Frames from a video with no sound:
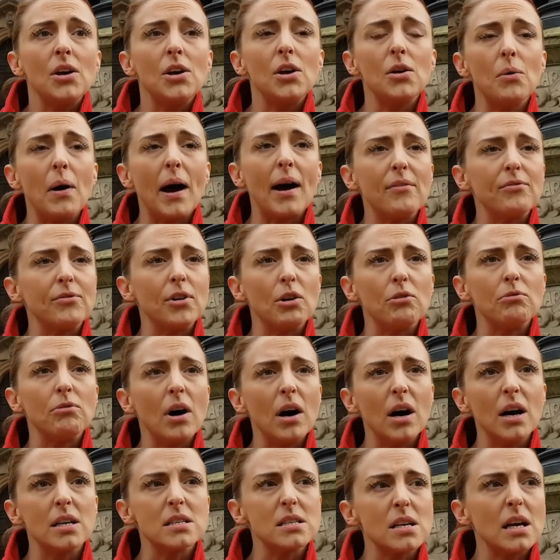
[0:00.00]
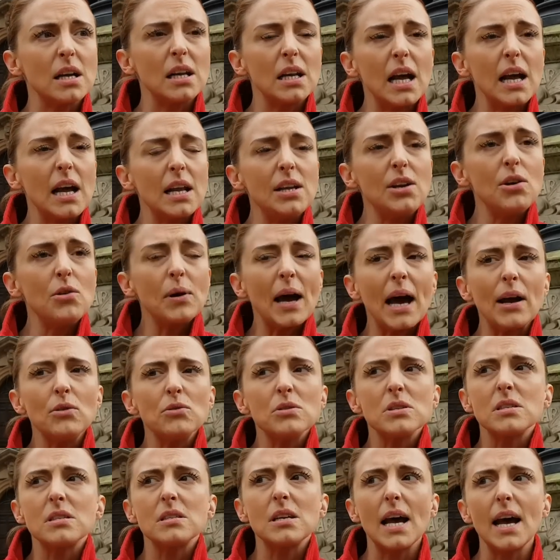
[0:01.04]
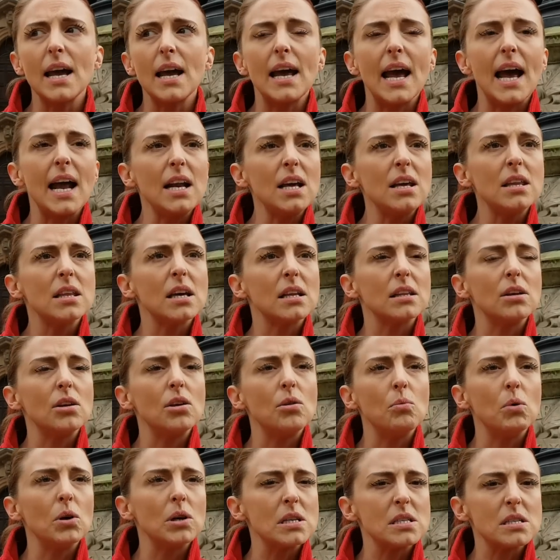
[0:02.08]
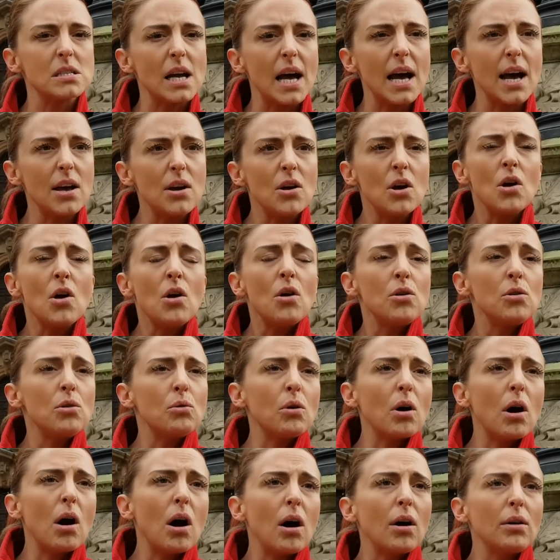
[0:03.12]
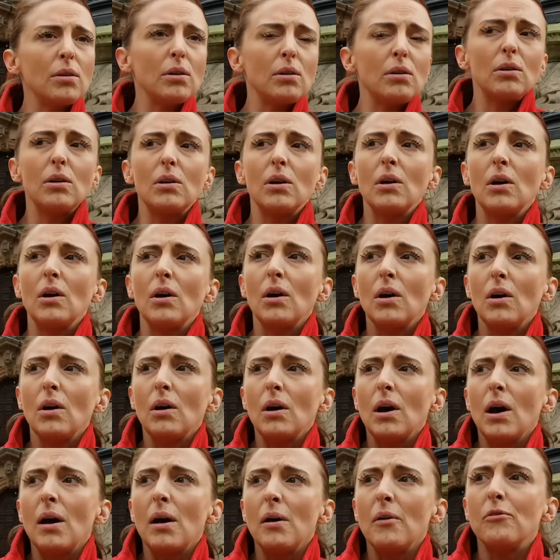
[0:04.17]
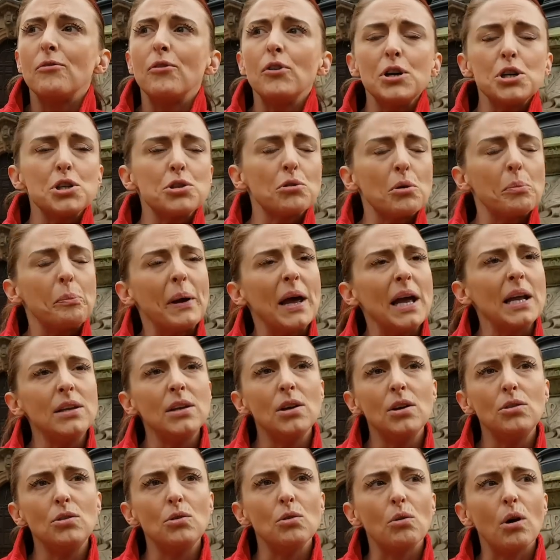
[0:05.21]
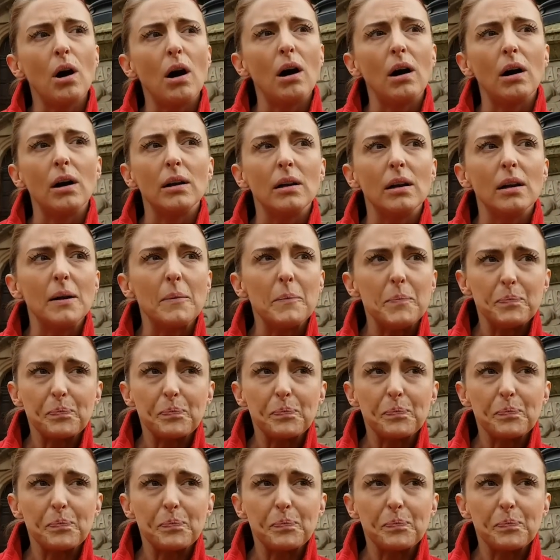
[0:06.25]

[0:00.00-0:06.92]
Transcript: You have no rights, and you cannot say anything that you want to say. You can't voice your opinion, you can't